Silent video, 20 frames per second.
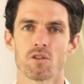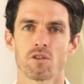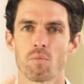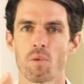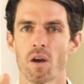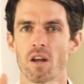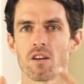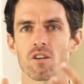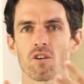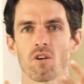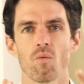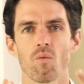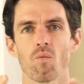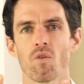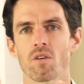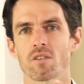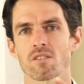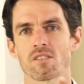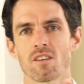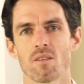depending on
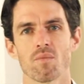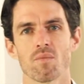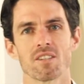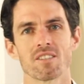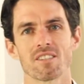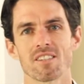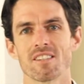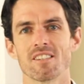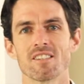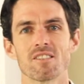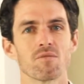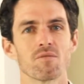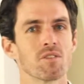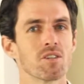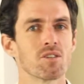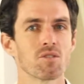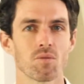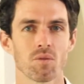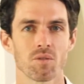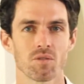what someone's
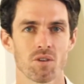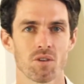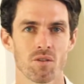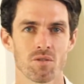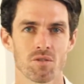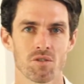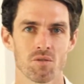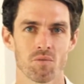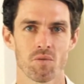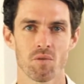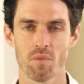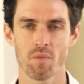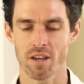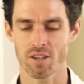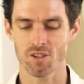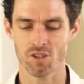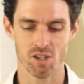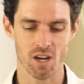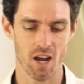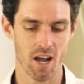individual dosha, we may
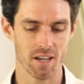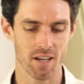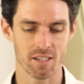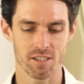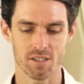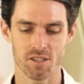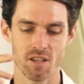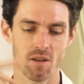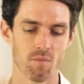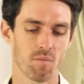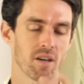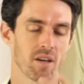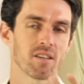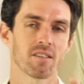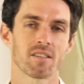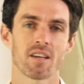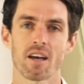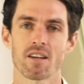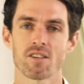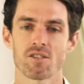change their
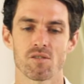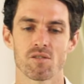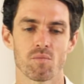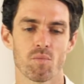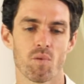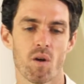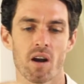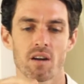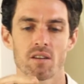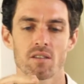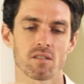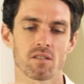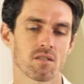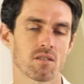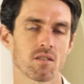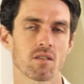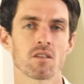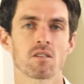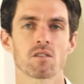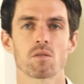meditation
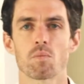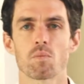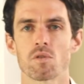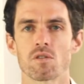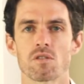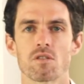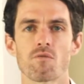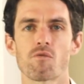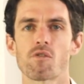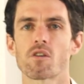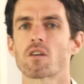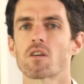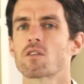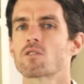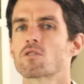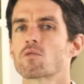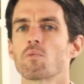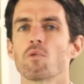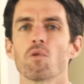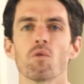practice, their specific
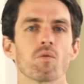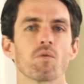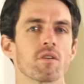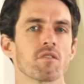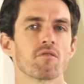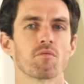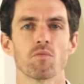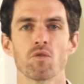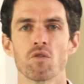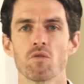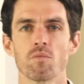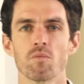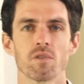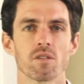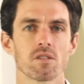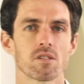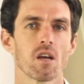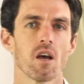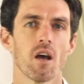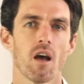explorative
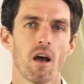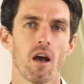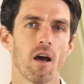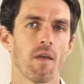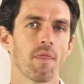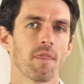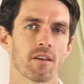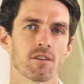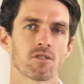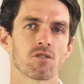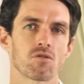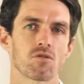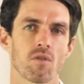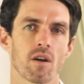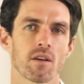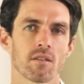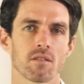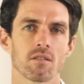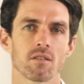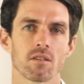movements, and their
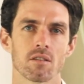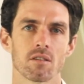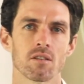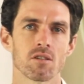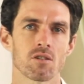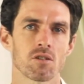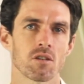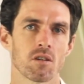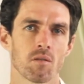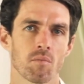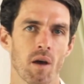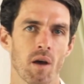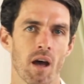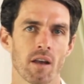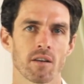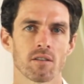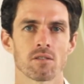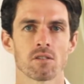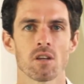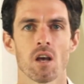strength and conditioning
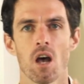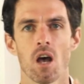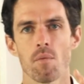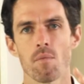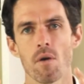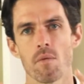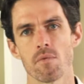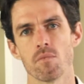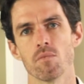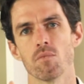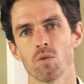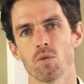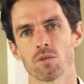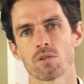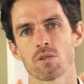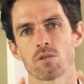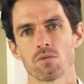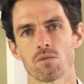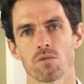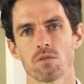patterns may be more
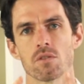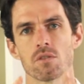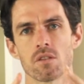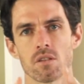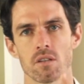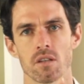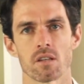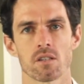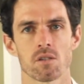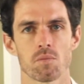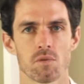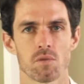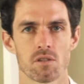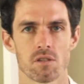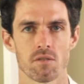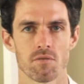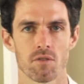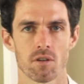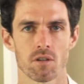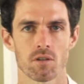suited to their
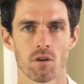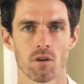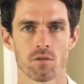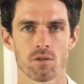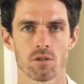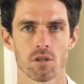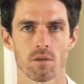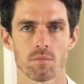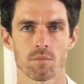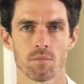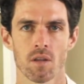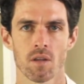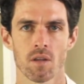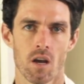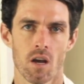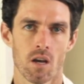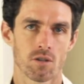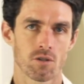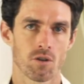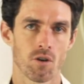specific dosha.
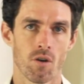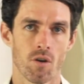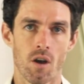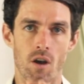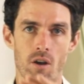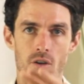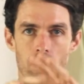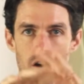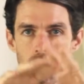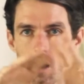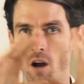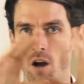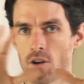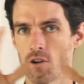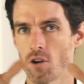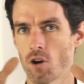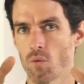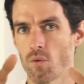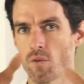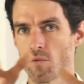So I
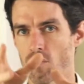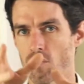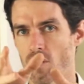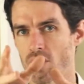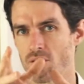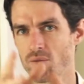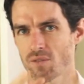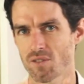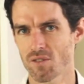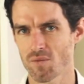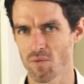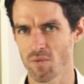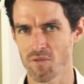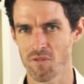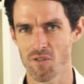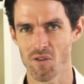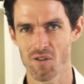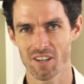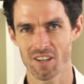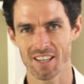know we've worked with you
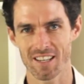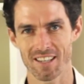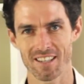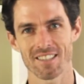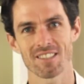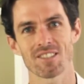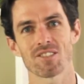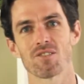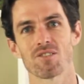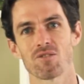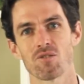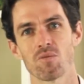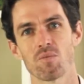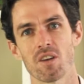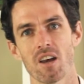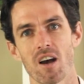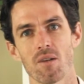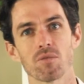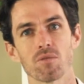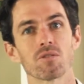before, Gita, so you'll
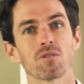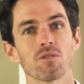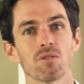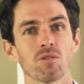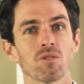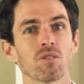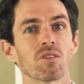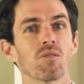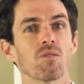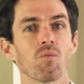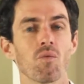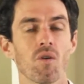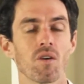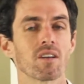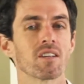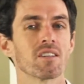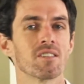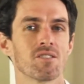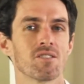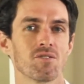be able to look at what
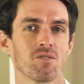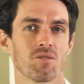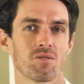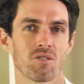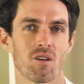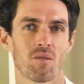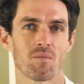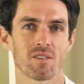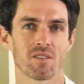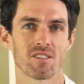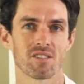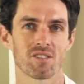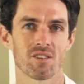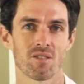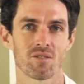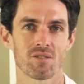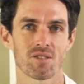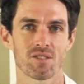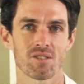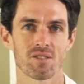is your dominant
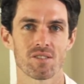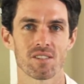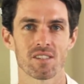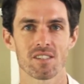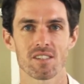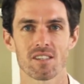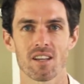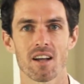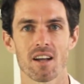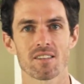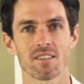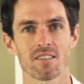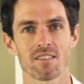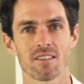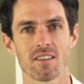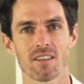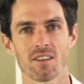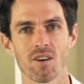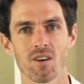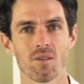dosha and start to
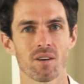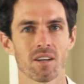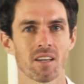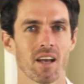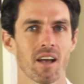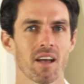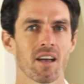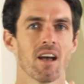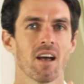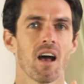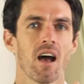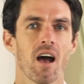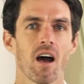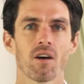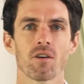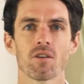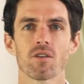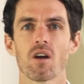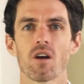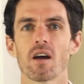think, oh, okay,
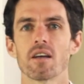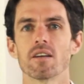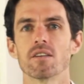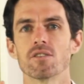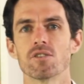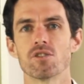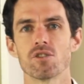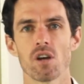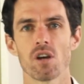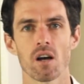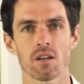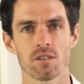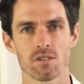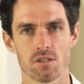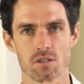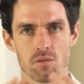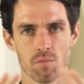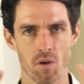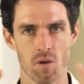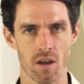how could I
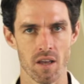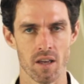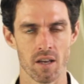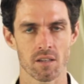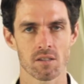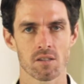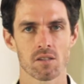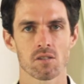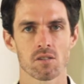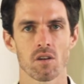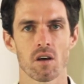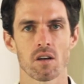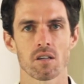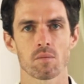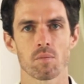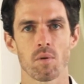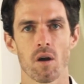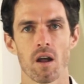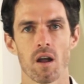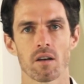adjust my exercise
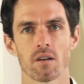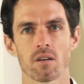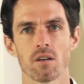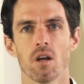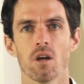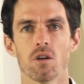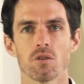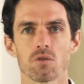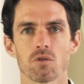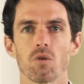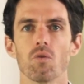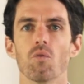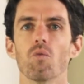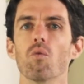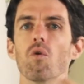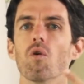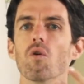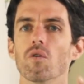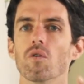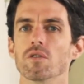pattern
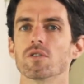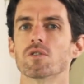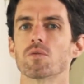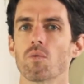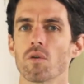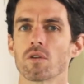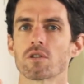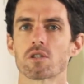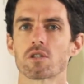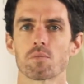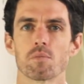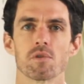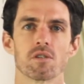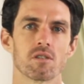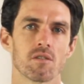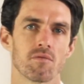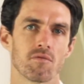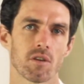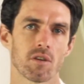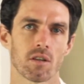towards what's
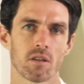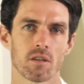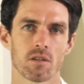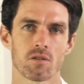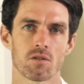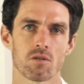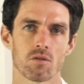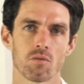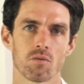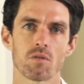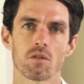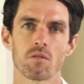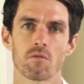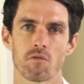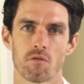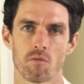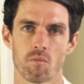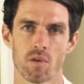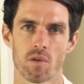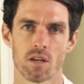specifically suited
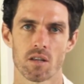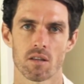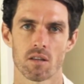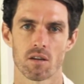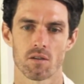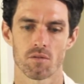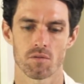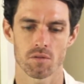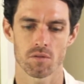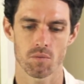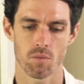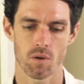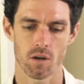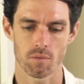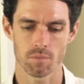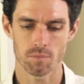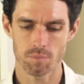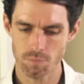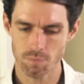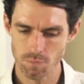for me there as
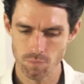well?